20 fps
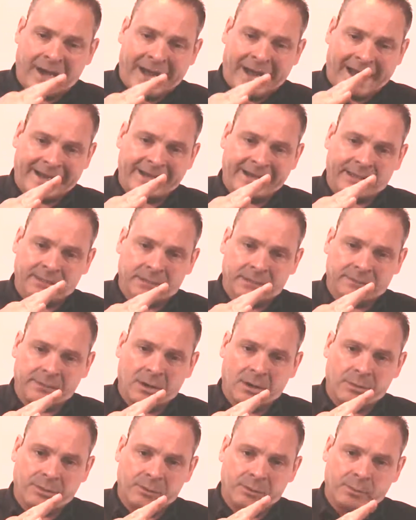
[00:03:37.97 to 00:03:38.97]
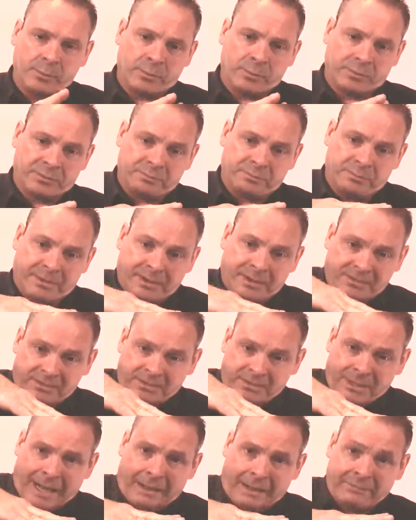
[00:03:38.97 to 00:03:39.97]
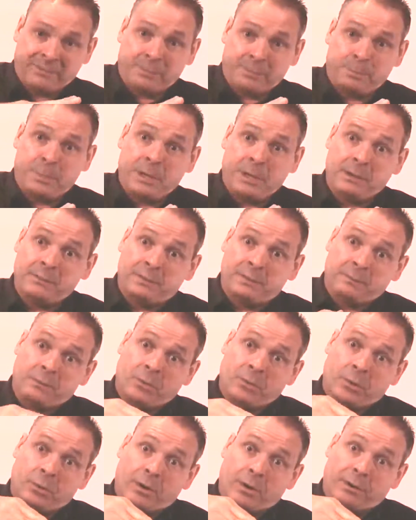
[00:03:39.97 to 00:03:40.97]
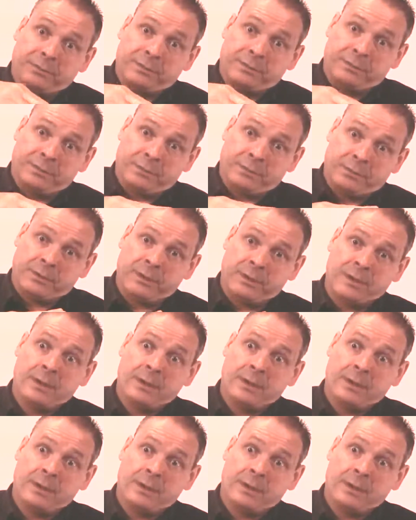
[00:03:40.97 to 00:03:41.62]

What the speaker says: angle of going upwards means that you have to pivot more off the foot